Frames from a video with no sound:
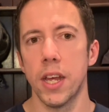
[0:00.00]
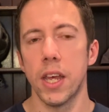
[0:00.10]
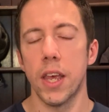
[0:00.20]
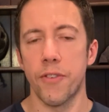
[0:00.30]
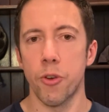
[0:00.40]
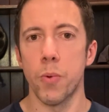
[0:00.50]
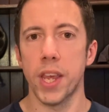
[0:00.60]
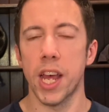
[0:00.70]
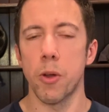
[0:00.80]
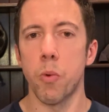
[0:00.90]
if you're a
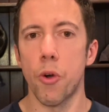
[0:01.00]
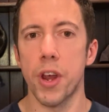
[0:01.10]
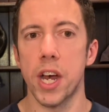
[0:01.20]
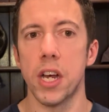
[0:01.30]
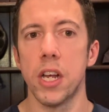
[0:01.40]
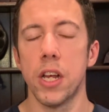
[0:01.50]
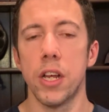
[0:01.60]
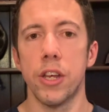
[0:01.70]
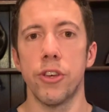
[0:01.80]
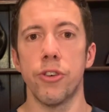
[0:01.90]
weekend warrior
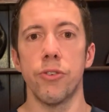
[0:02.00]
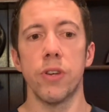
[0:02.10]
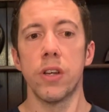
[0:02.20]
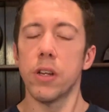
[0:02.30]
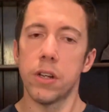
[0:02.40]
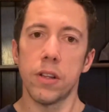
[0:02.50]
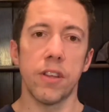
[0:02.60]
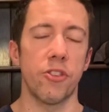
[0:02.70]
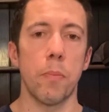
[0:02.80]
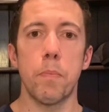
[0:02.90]
who does
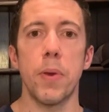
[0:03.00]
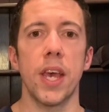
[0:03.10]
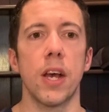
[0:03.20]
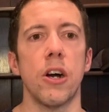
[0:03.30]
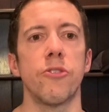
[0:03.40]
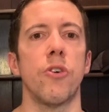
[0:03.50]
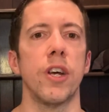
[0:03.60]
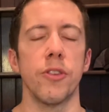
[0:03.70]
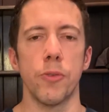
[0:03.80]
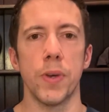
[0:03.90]
a big hard ride on
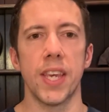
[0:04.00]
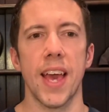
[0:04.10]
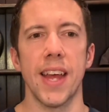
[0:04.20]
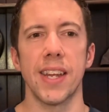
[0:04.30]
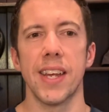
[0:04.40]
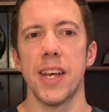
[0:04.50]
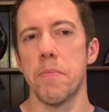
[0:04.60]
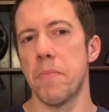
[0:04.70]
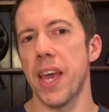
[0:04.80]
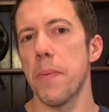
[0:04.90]
the weekend,
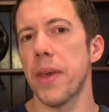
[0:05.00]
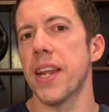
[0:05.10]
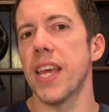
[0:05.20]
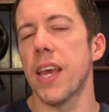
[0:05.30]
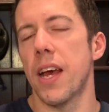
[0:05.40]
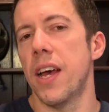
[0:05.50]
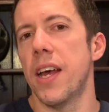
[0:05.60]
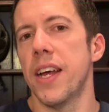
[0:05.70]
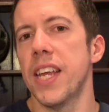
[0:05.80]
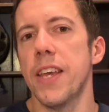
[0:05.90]
maybe
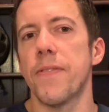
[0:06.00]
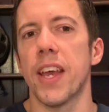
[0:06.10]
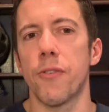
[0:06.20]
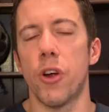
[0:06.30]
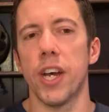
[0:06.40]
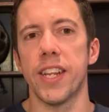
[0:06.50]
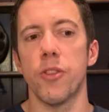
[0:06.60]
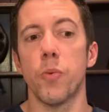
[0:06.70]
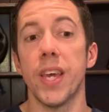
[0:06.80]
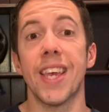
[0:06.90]
an evening ride in the
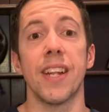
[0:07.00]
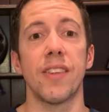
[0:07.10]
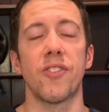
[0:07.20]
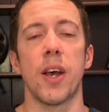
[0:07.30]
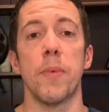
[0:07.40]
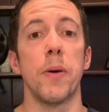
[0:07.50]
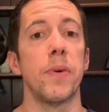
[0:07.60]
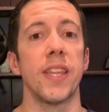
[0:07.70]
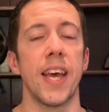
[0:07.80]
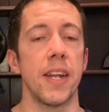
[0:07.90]
week in the summer, but
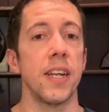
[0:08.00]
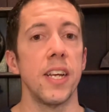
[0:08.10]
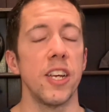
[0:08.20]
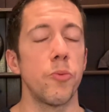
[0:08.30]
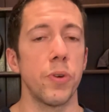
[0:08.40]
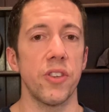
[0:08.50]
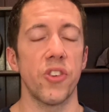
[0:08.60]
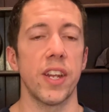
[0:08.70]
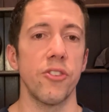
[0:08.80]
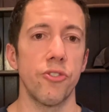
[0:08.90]
then is pretty
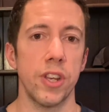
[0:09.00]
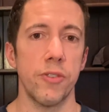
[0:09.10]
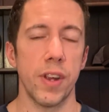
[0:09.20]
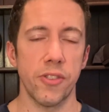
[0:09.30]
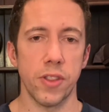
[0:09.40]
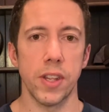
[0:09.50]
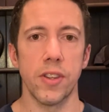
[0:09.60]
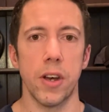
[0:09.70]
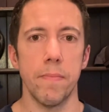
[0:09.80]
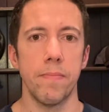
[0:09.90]
sedentary the rest of the
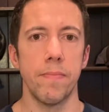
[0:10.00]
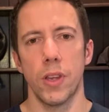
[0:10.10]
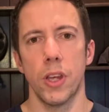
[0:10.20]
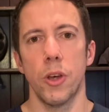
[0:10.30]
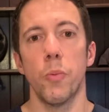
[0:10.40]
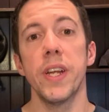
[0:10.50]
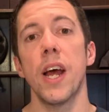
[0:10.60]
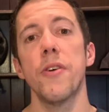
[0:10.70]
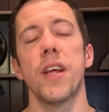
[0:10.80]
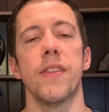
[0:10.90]
time. We know
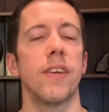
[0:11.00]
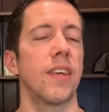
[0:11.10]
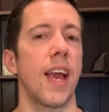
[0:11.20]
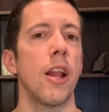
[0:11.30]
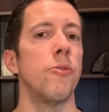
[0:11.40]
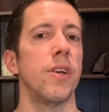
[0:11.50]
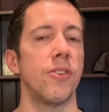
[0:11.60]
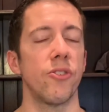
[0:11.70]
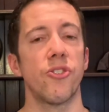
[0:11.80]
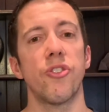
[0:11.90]
then that calories are
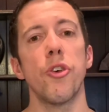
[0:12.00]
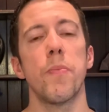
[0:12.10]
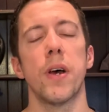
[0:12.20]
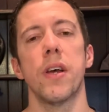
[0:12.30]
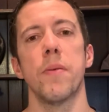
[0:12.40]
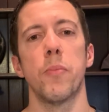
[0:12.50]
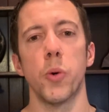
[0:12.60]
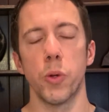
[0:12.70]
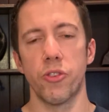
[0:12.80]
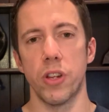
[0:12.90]
super
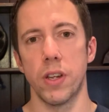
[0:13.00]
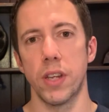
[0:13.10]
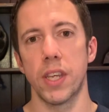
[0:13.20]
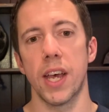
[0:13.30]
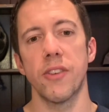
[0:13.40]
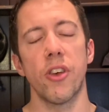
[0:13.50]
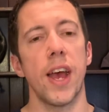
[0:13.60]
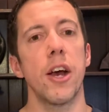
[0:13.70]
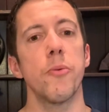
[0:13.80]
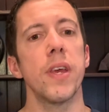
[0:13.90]
important. Okay, so how
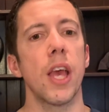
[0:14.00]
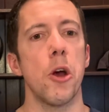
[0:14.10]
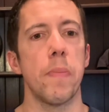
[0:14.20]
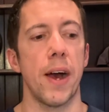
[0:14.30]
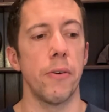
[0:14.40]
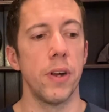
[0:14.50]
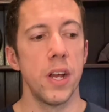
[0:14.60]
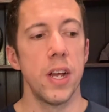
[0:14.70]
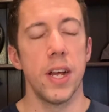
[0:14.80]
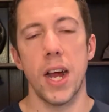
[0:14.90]
do we go about
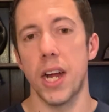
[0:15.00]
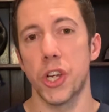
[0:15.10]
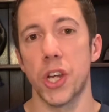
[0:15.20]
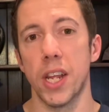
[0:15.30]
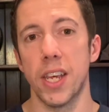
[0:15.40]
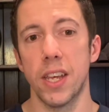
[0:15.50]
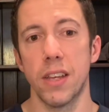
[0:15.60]
actually,